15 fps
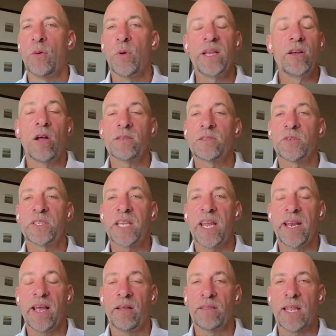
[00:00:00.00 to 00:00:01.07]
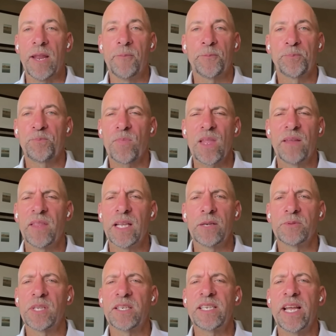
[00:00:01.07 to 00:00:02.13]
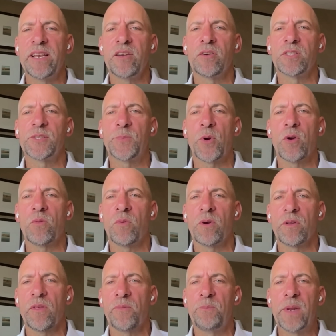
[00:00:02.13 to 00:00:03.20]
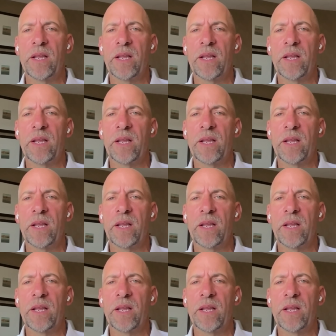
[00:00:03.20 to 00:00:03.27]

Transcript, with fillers: We also stayed healthy. I think there was a 10-year spurt where the